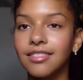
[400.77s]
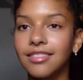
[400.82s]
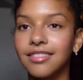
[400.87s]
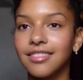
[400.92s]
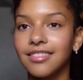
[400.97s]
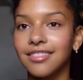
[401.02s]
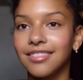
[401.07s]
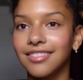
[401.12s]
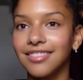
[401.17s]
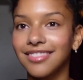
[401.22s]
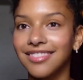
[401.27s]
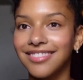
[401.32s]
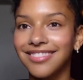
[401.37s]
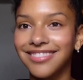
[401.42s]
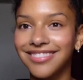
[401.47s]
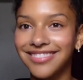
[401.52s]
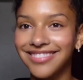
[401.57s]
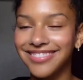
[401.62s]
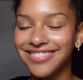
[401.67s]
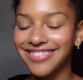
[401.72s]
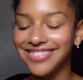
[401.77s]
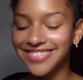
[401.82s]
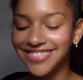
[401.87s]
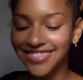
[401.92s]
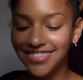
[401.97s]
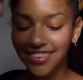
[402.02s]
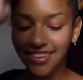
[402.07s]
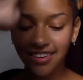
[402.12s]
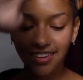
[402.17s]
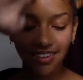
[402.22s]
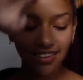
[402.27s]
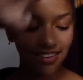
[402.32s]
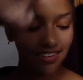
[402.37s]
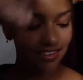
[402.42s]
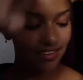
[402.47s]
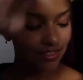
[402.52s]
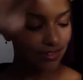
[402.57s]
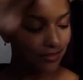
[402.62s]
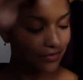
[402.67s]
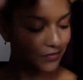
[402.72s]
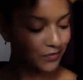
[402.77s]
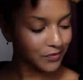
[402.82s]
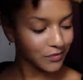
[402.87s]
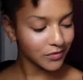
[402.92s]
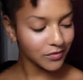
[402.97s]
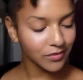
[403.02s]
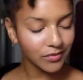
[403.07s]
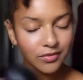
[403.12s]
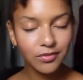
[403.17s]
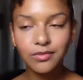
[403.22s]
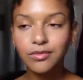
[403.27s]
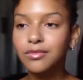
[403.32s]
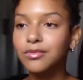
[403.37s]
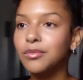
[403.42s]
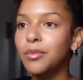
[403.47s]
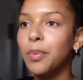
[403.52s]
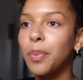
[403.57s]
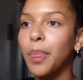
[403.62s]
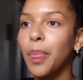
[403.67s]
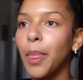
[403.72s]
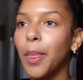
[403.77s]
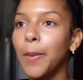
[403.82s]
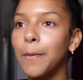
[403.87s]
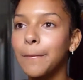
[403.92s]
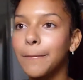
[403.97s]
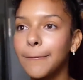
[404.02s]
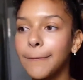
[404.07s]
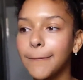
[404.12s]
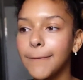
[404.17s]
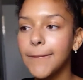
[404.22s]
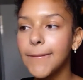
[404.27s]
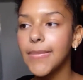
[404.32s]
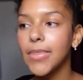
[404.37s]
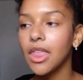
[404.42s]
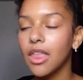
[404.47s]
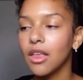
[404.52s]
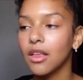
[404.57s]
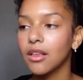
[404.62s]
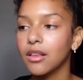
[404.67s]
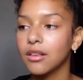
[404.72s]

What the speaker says: Brightened, and so we'll just set it now with a little bit of Fix Plus.